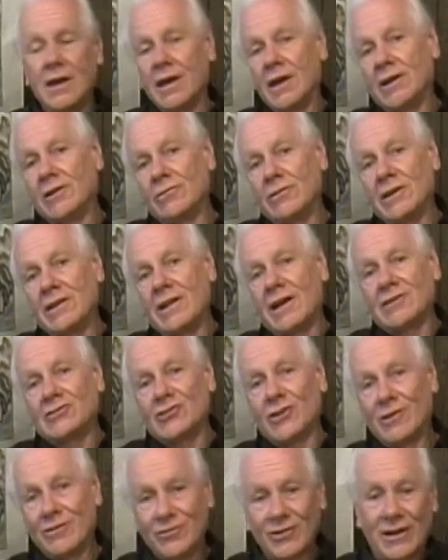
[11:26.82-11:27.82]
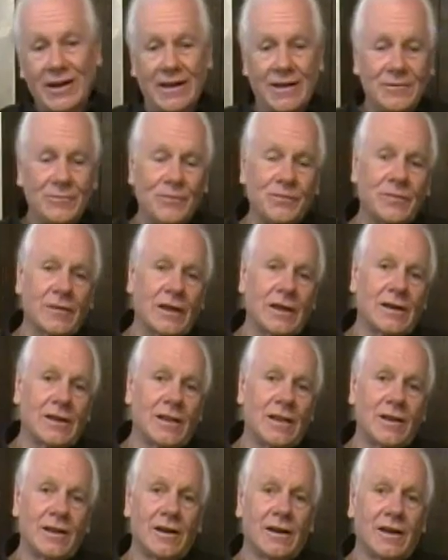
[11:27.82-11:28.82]
Anyway, that's all for now.
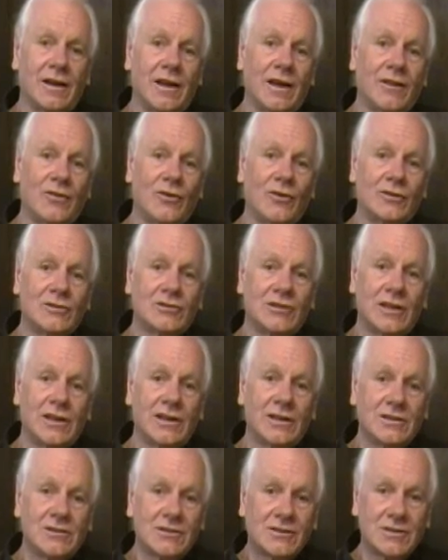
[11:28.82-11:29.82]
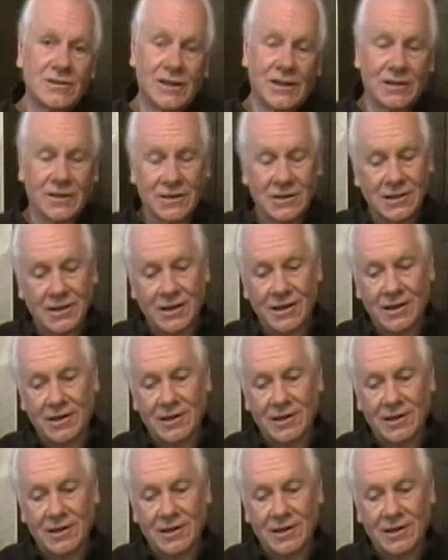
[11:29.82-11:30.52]
I'll add those links, and